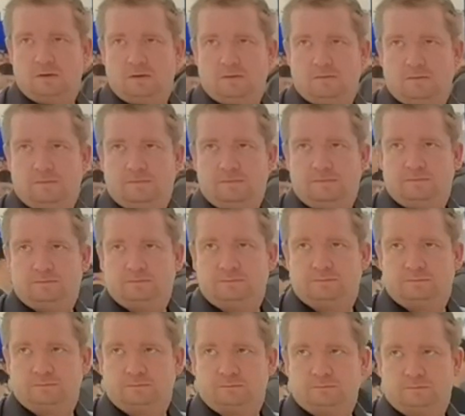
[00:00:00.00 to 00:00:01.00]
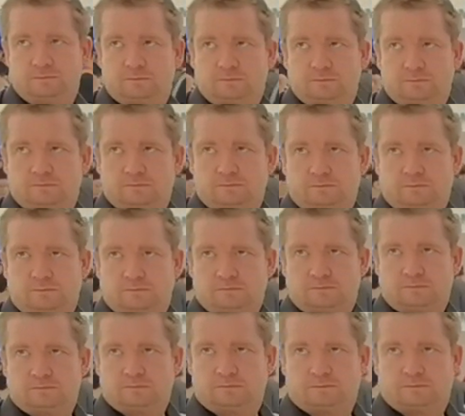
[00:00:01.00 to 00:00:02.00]

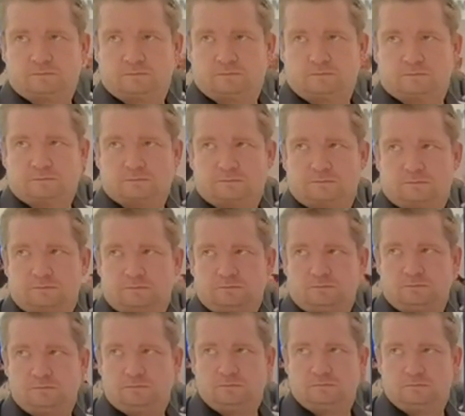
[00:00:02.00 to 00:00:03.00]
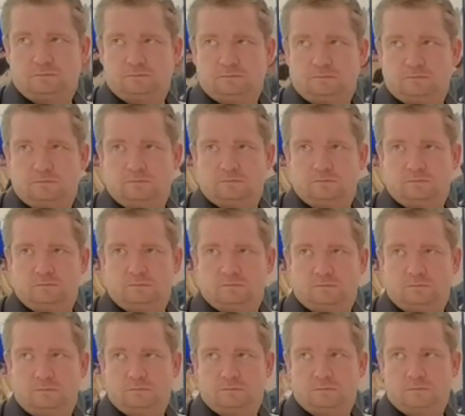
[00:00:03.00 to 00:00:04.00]

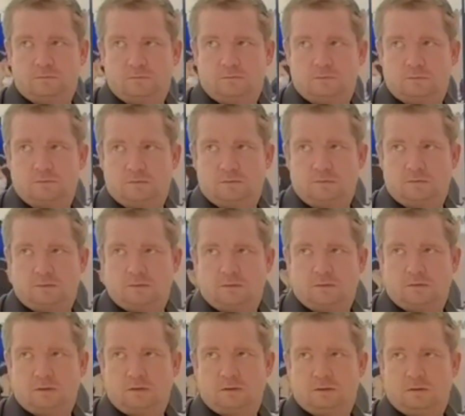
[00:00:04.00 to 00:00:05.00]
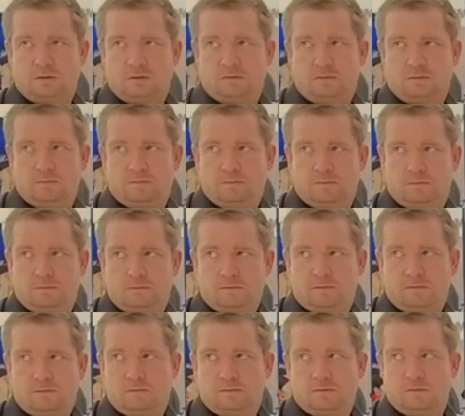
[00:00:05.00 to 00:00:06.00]

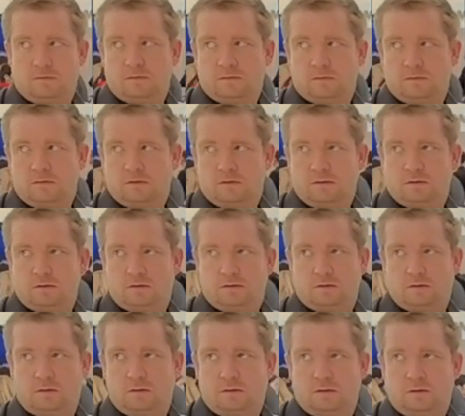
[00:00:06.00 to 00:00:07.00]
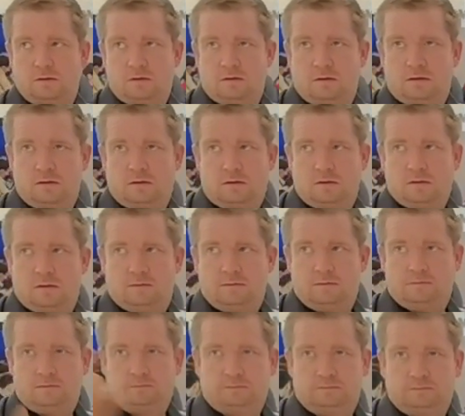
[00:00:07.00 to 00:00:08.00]
No words are spoken by the person on screen.